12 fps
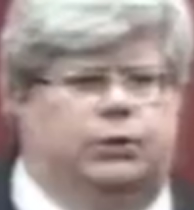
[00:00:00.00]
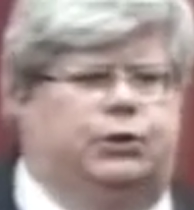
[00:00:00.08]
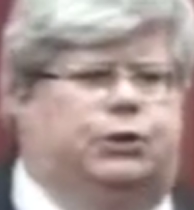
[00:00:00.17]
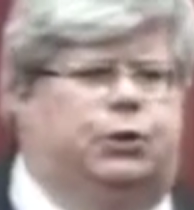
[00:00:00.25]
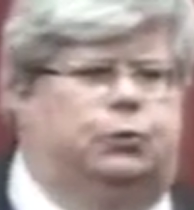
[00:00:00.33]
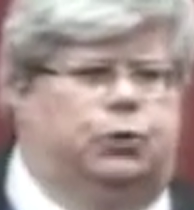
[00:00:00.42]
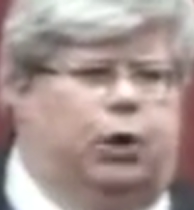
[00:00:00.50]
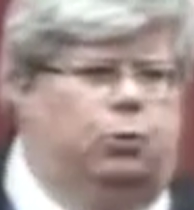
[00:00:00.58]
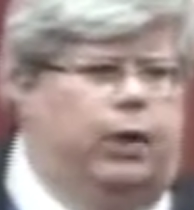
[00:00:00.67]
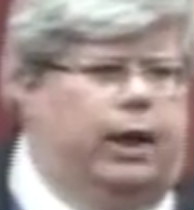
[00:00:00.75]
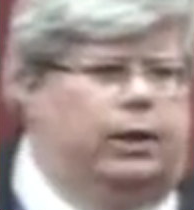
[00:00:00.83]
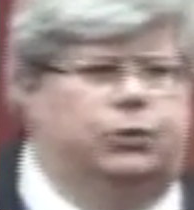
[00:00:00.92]
is he still
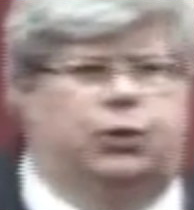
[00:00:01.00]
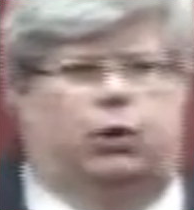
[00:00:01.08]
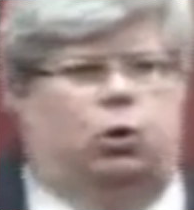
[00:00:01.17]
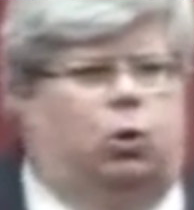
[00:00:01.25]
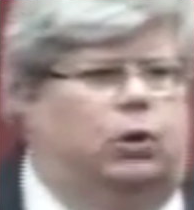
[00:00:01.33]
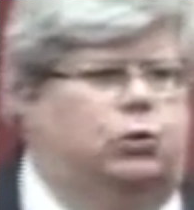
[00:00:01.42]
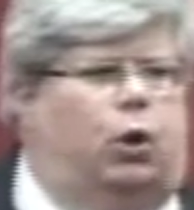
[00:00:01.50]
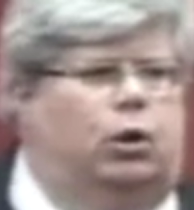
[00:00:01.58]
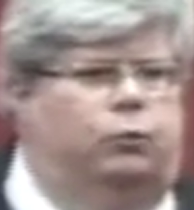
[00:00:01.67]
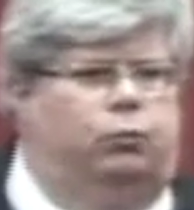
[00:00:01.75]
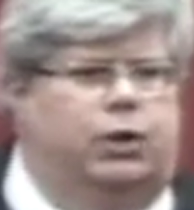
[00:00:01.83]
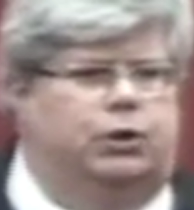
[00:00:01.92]
known as across
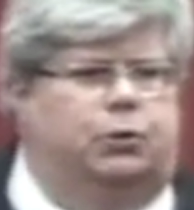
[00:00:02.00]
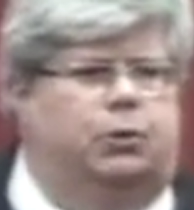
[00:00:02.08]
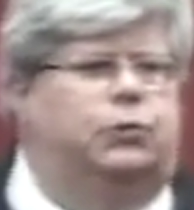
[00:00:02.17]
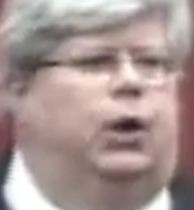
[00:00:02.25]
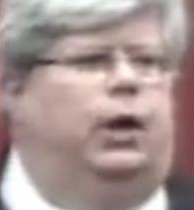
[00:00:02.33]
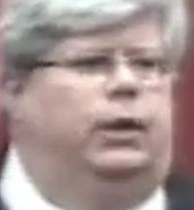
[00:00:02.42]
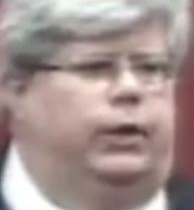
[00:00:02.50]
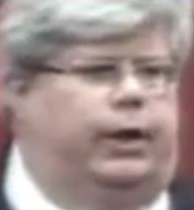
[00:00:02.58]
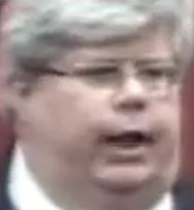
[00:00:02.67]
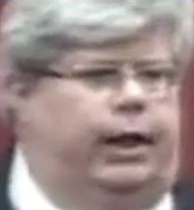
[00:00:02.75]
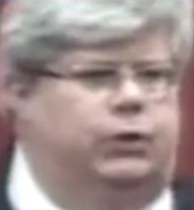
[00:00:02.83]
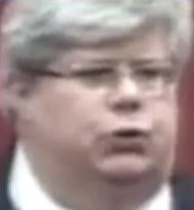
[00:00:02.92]
all of Westeros? The
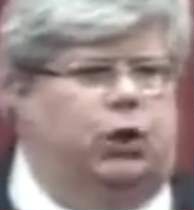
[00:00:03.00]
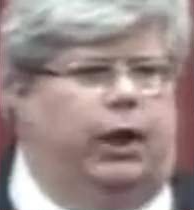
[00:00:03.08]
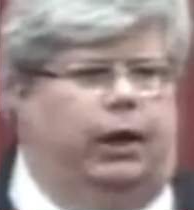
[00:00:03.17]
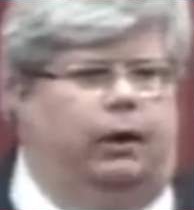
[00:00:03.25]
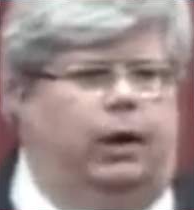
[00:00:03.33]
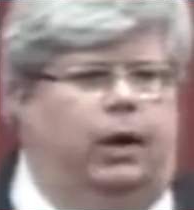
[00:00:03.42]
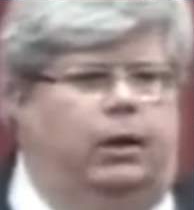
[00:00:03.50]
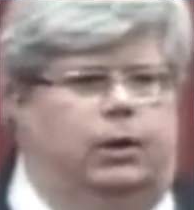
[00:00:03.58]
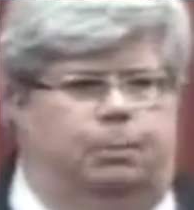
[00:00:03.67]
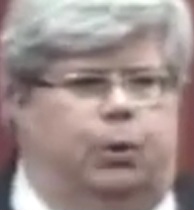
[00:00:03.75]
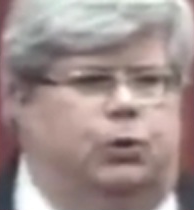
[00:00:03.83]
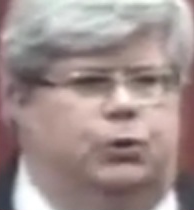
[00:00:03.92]
Kingslayer,
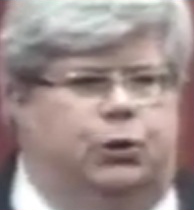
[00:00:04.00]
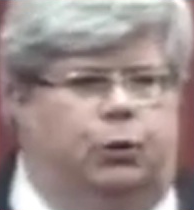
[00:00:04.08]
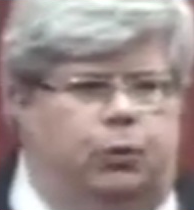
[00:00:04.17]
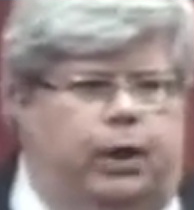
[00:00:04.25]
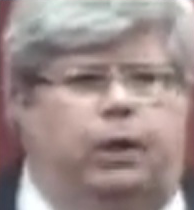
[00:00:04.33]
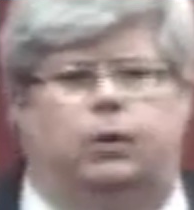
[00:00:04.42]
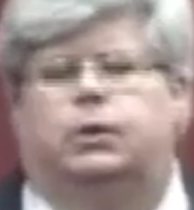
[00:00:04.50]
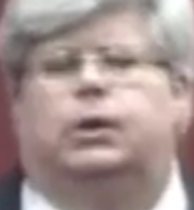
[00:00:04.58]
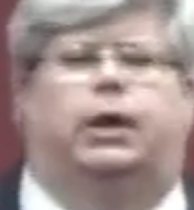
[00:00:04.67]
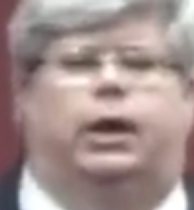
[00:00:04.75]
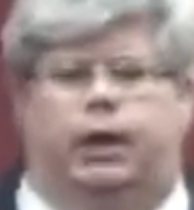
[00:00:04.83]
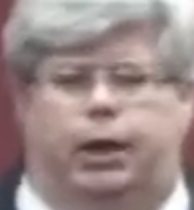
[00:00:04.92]
the person who killed the
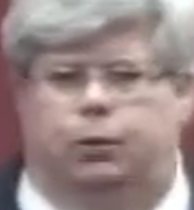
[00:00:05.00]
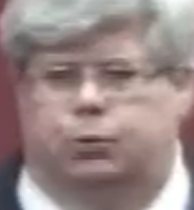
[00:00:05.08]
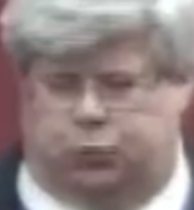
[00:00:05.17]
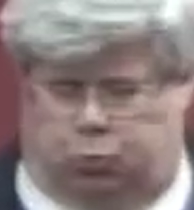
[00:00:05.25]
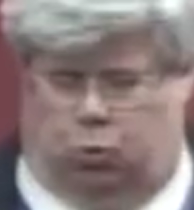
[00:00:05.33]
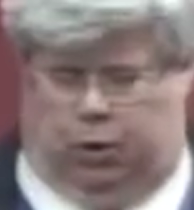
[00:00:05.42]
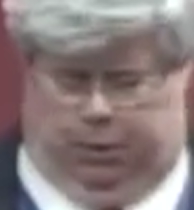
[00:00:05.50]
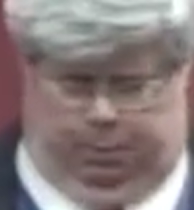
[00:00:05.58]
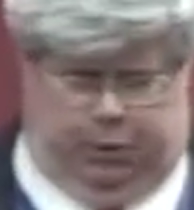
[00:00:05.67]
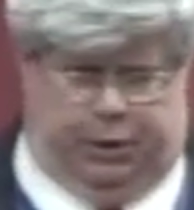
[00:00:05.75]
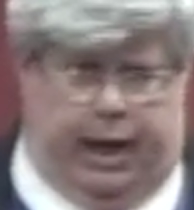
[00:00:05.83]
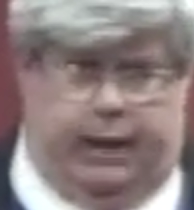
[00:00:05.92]
king he was sworn to
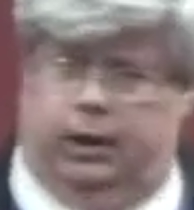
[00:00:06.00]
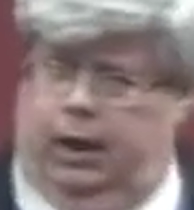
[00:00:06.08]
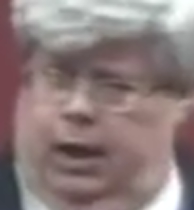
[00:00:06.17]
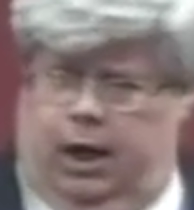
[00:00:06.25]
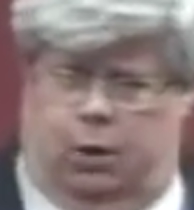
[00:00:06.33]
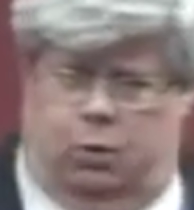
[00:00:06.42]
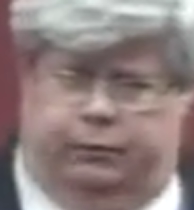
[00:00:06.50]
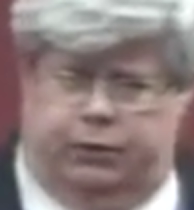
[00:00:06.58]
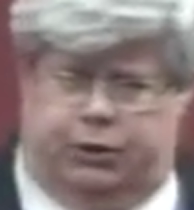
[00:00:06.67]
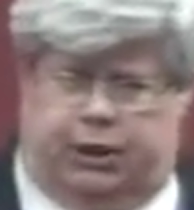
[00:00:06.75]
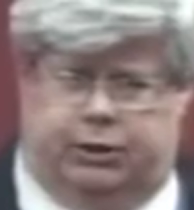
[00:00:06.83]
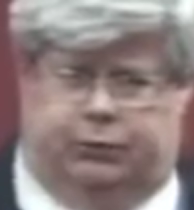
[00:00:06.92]
protect, however
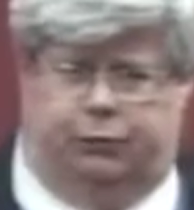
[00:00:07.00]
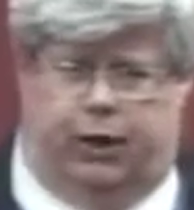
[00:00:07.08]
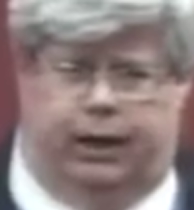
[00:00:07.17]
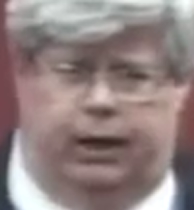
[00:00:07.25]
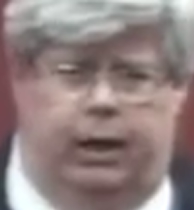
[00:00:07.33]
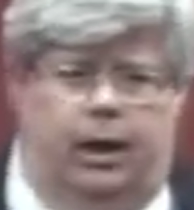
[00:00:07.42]
justified.